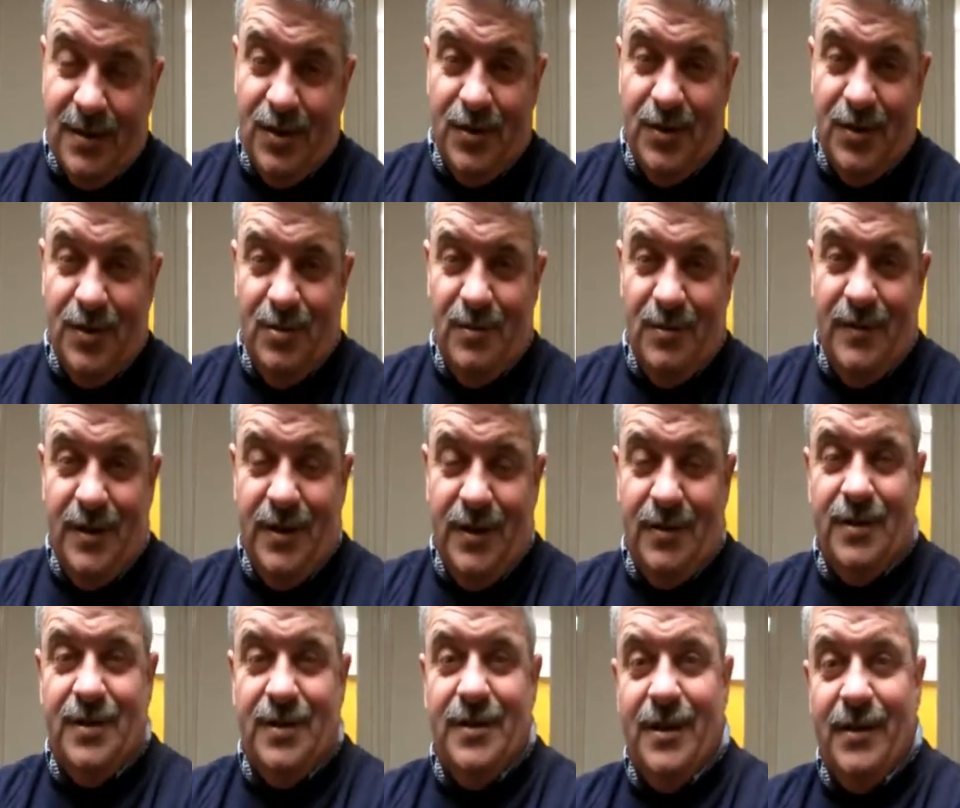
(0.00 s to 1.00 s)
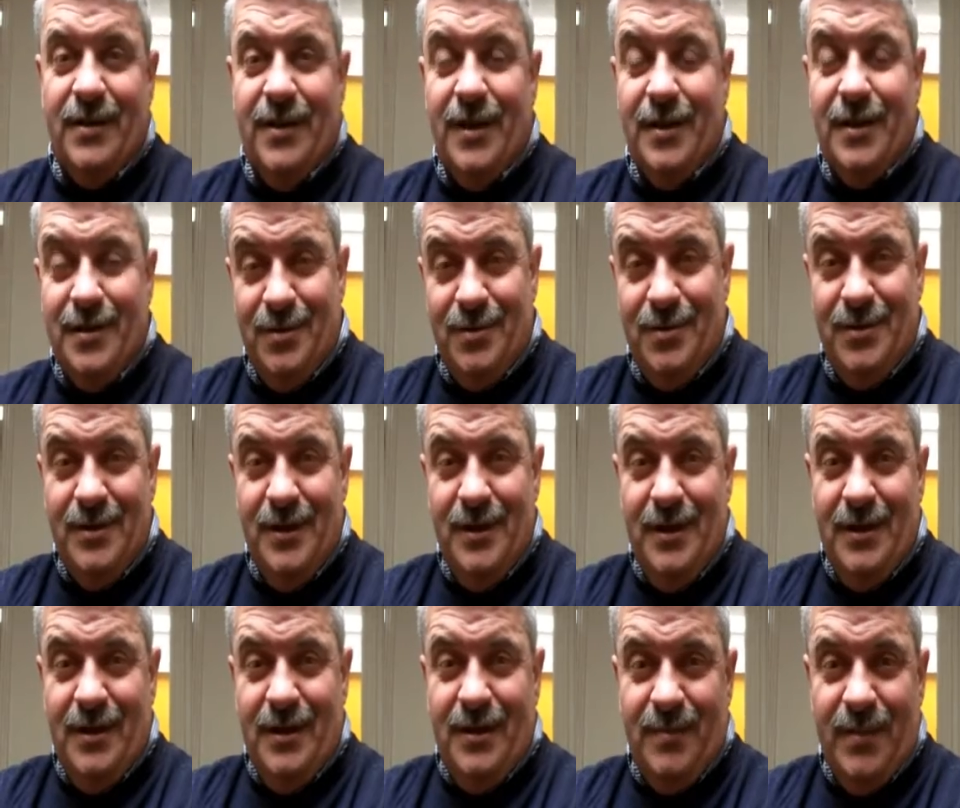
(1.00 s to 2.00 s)
it's just to do a video to say thank you
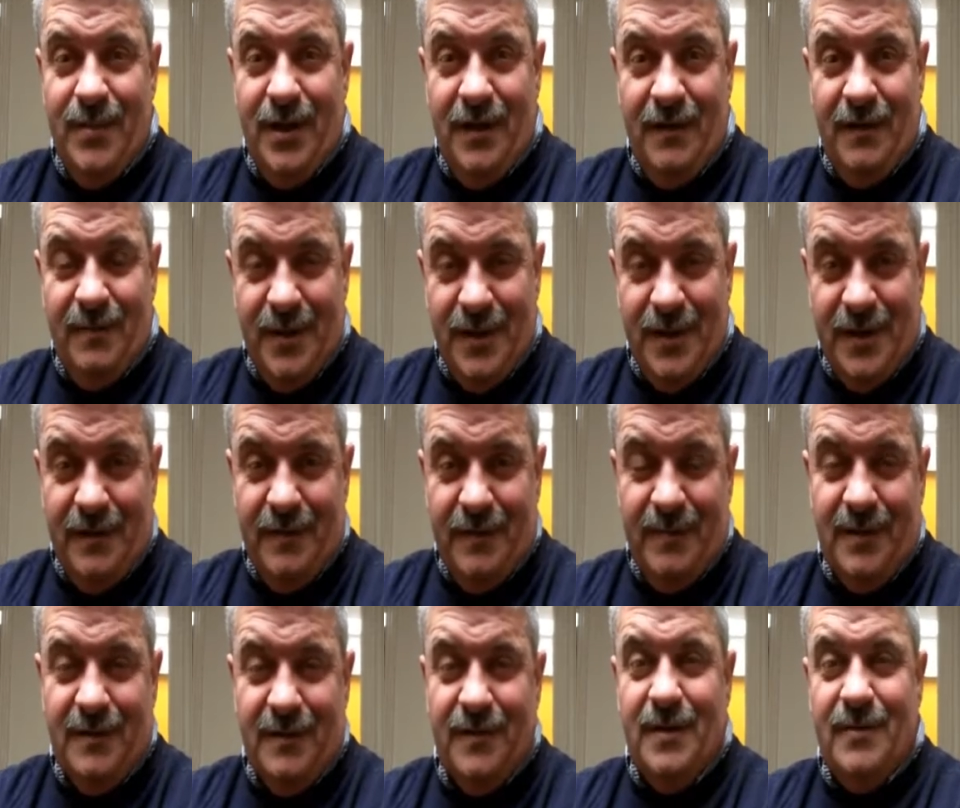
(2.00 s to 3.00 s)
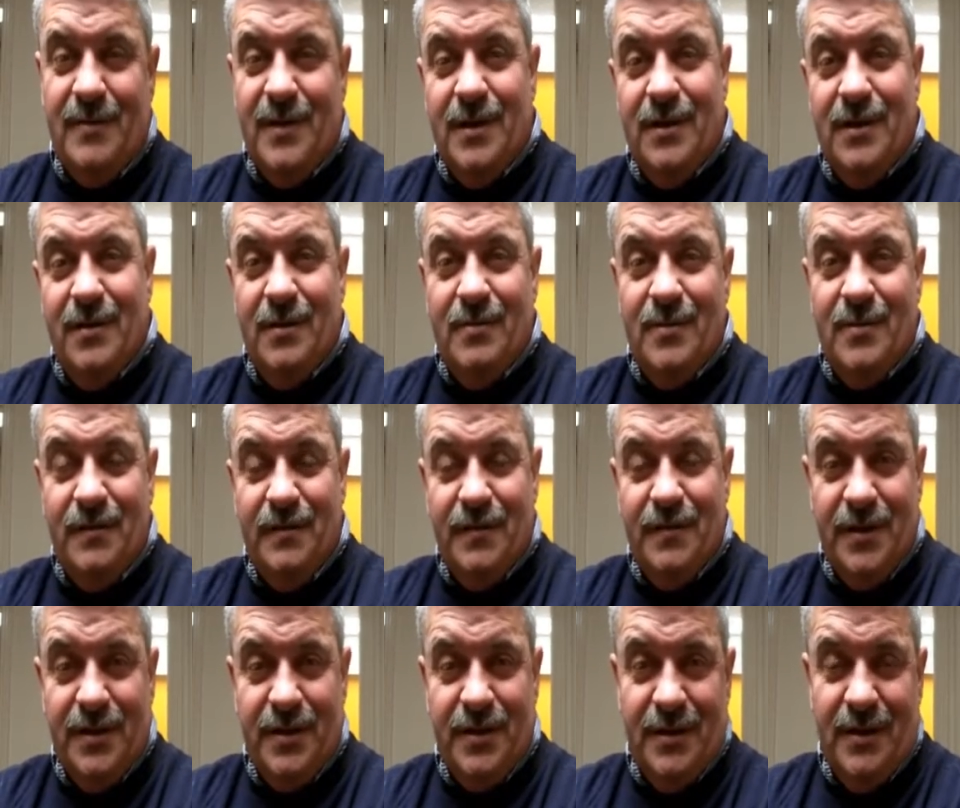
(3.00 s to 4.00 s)
on behalf of myself, my family, and all my
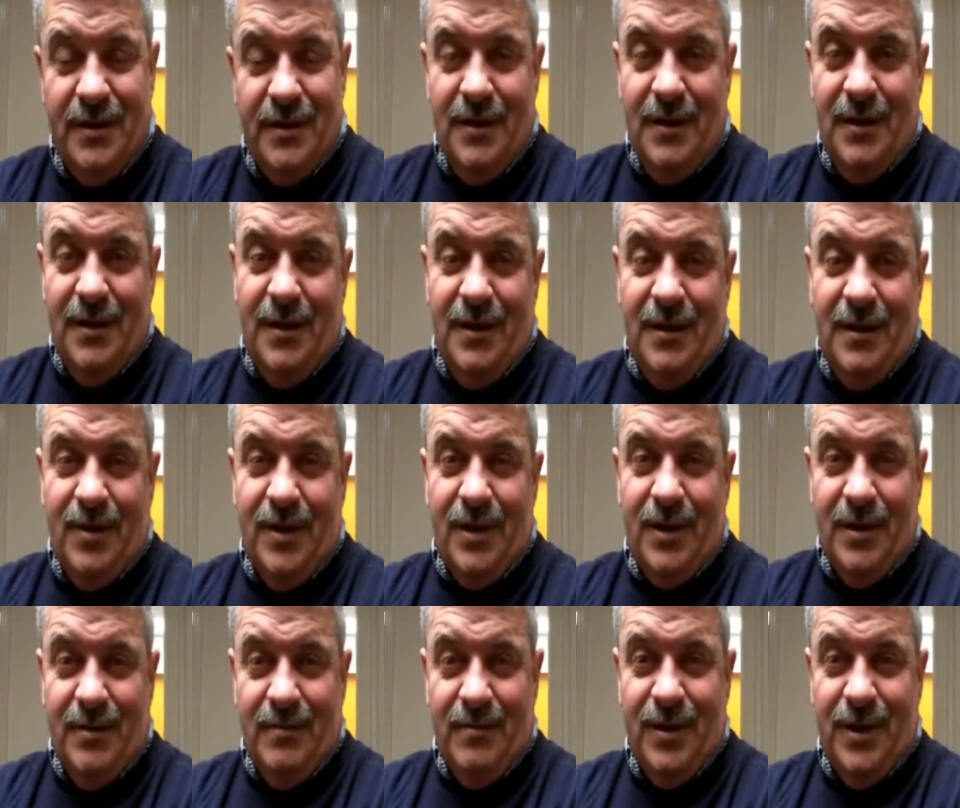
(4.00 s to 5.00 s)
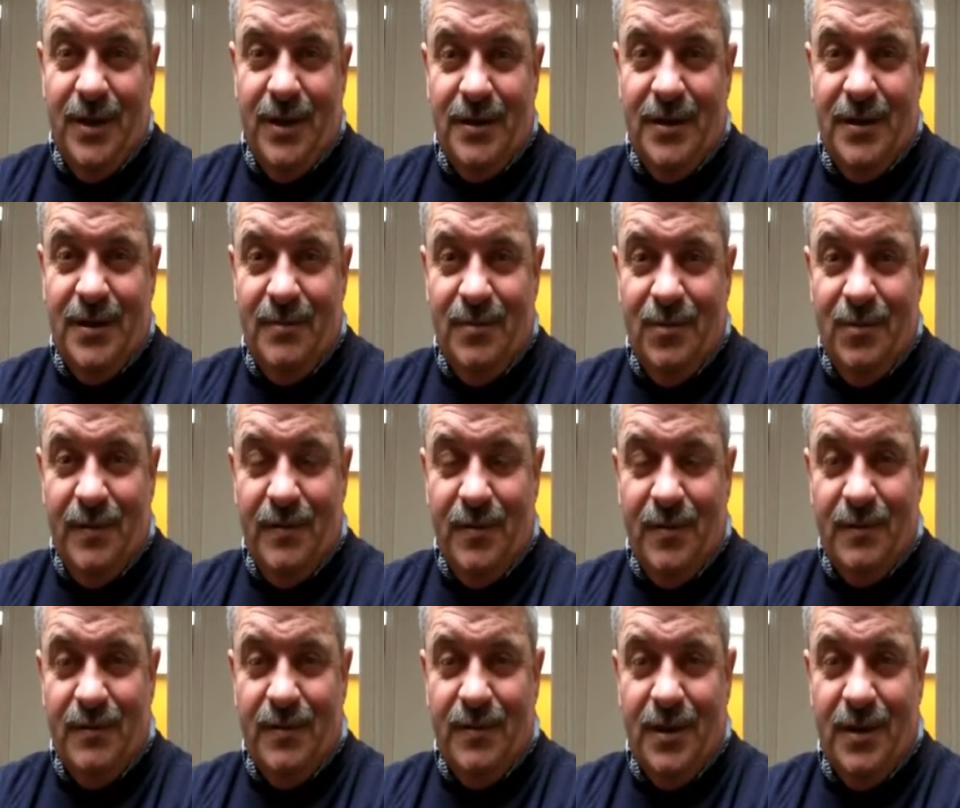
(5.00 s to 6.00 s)
friends and my campaign team who
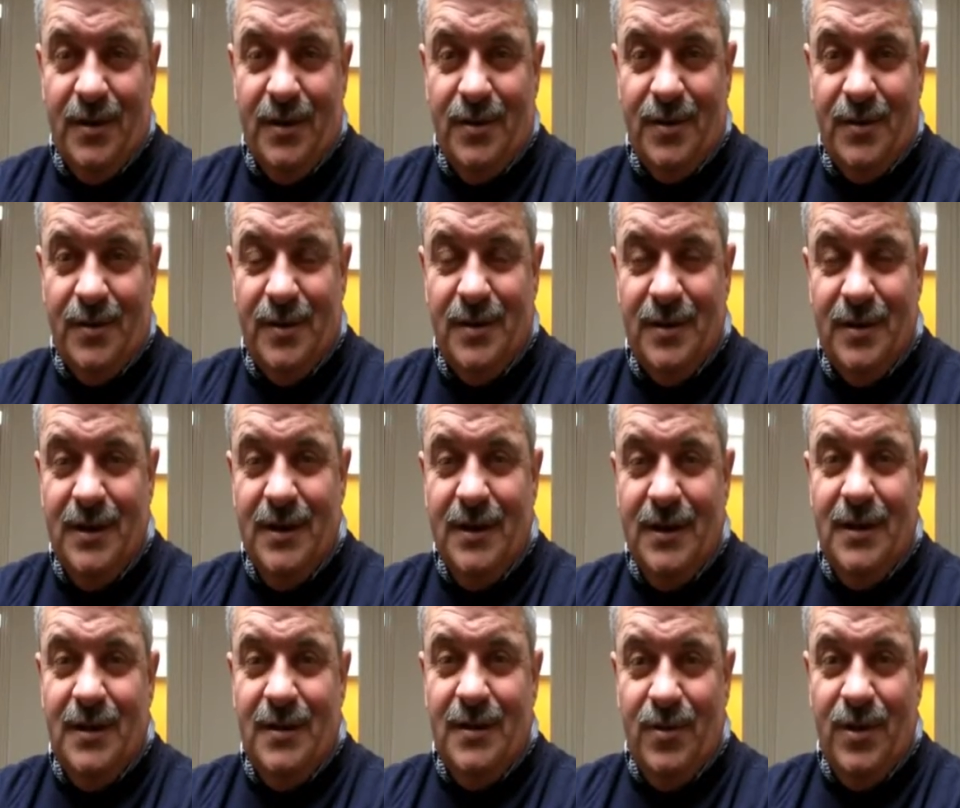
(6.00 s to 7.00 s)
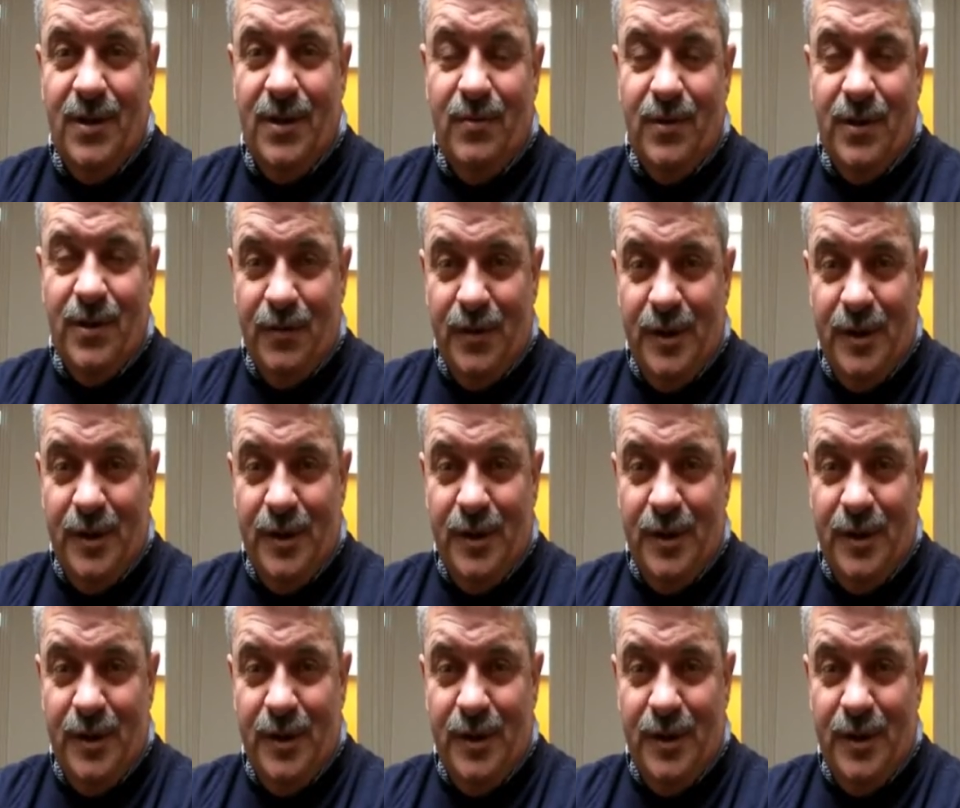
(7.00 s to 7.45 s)
I work very close with. Uh, we,